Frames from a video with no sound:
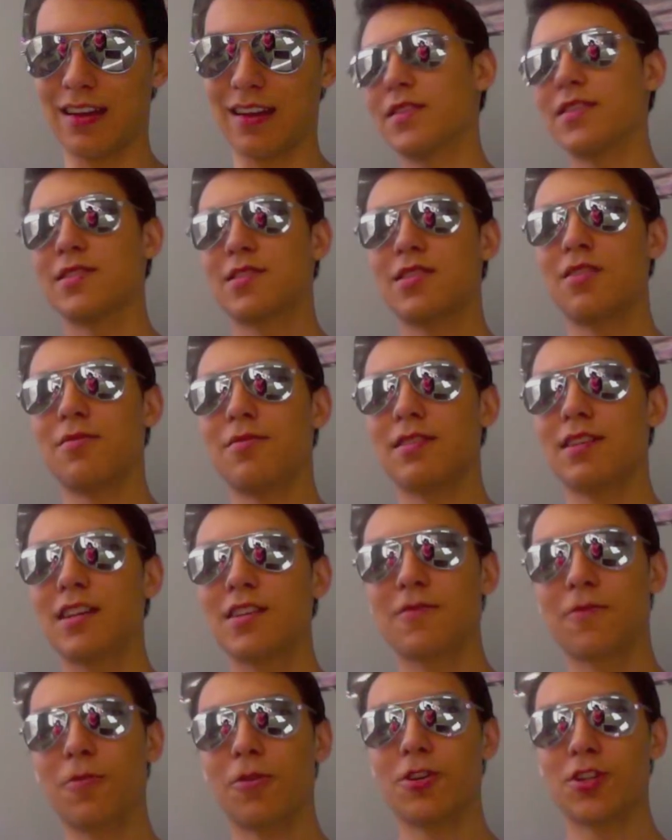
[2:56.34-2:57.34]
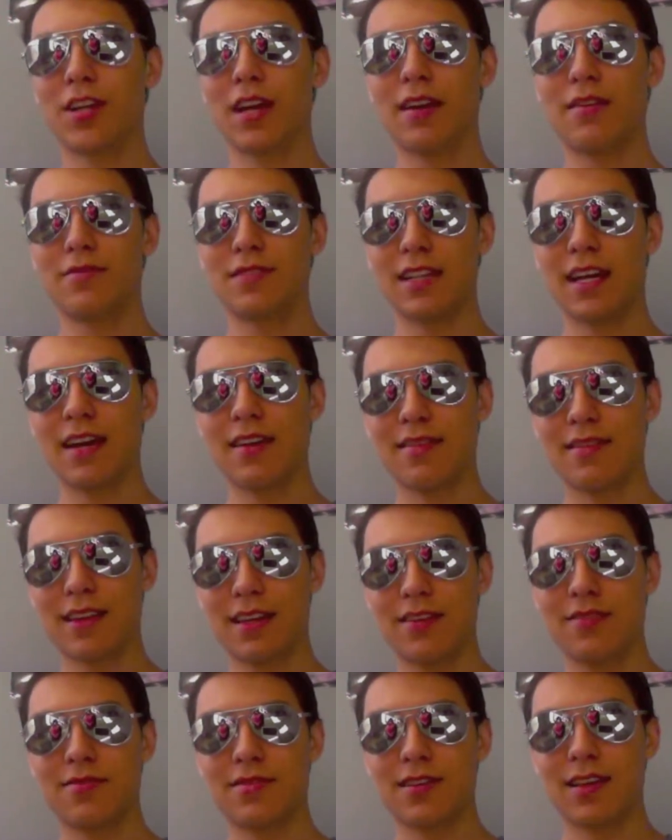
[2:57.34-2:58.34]
So it does foreshadow death. They
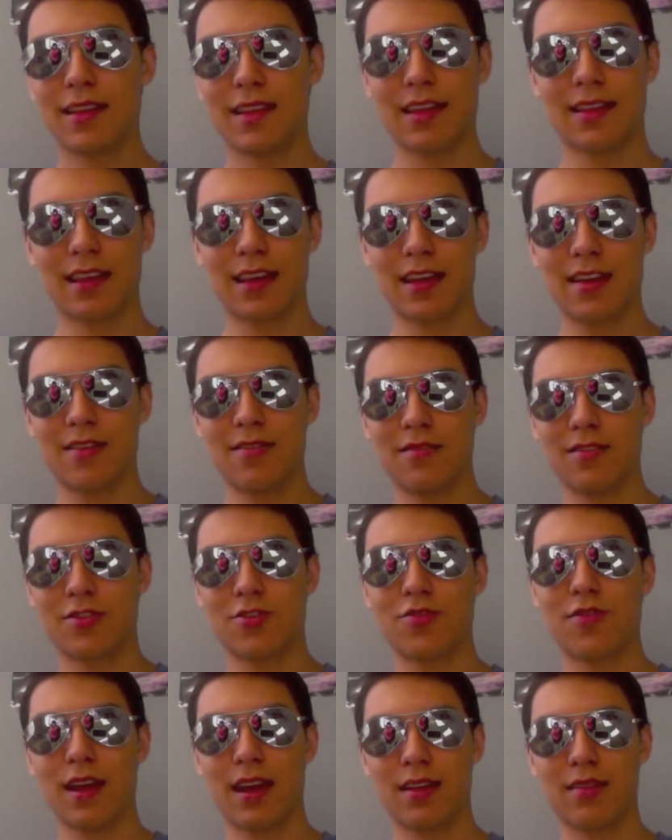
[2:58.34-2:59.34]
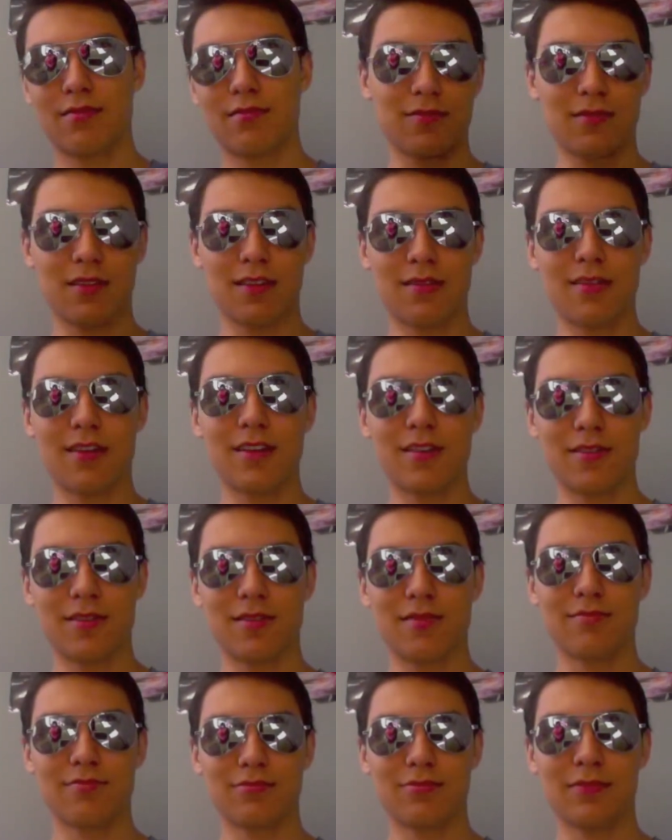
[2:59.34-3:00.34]
do say that they hear the train, the thunder,
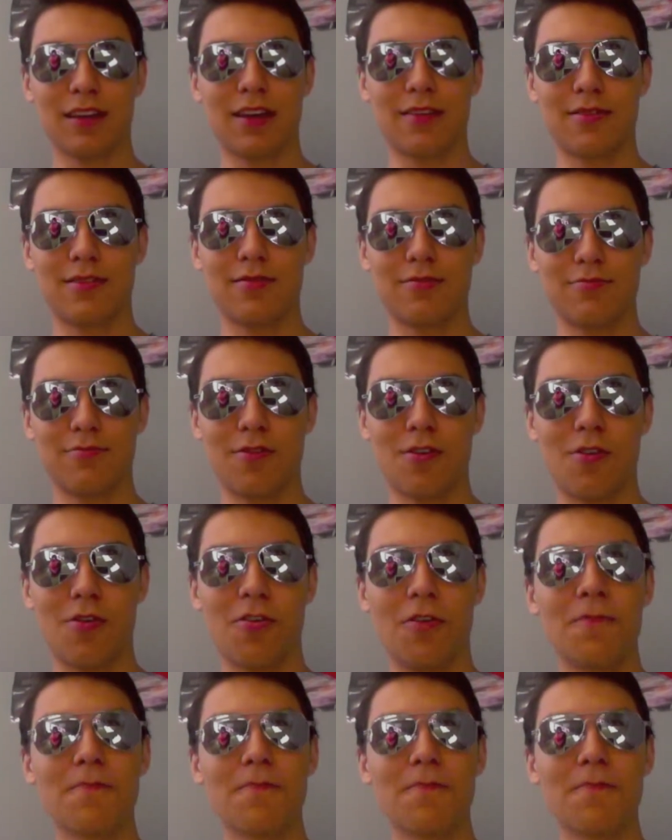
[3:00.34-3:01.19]
louder roll.